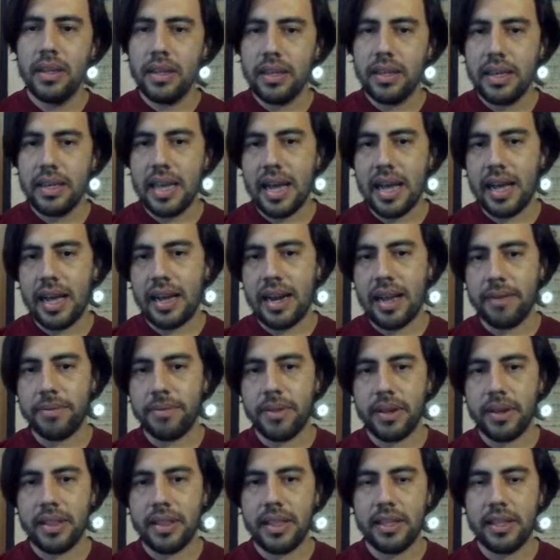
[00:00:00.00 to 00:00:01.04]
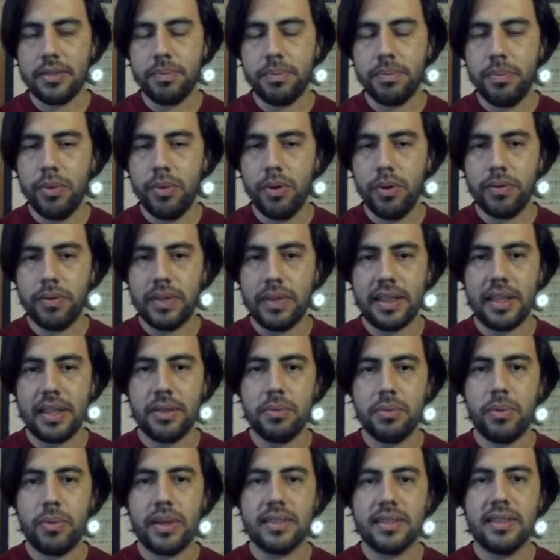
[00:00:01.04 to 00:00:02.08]
Yeah, and after this move, that
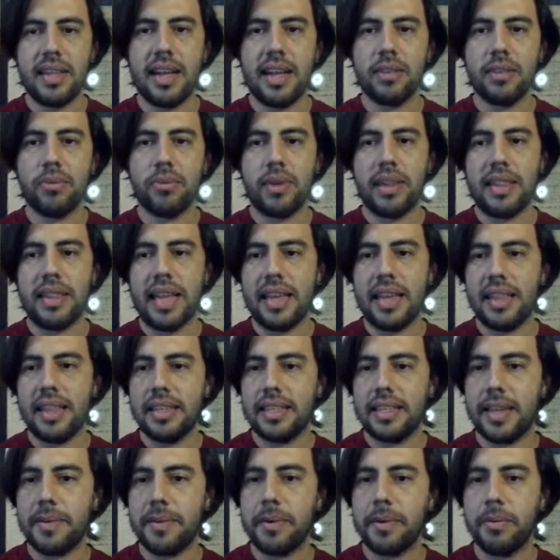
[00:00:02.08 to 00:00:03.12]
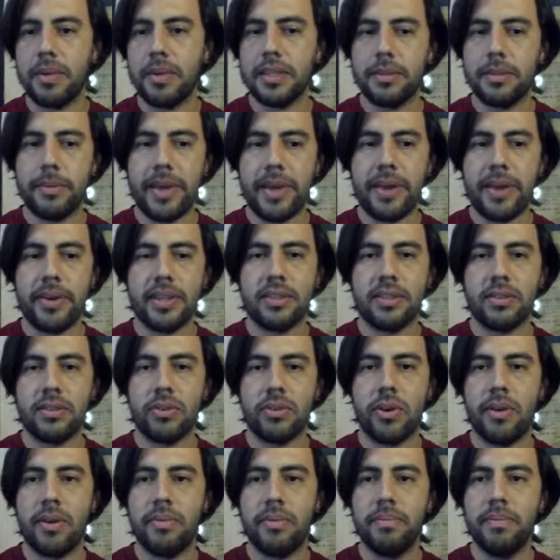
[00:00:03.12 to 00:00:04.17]
it was natural, 97 was very
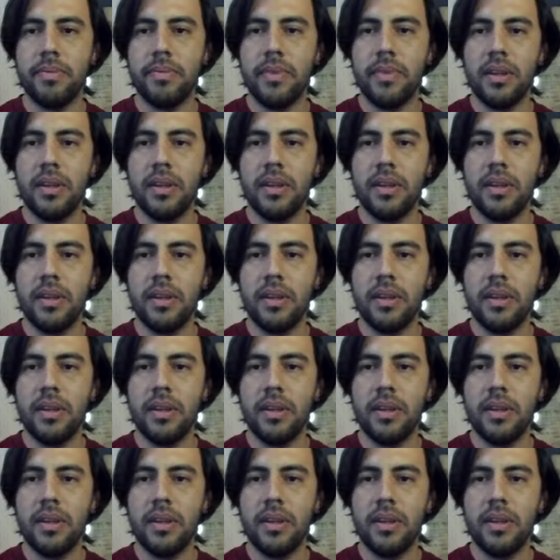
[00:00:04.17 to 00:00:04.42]
strong.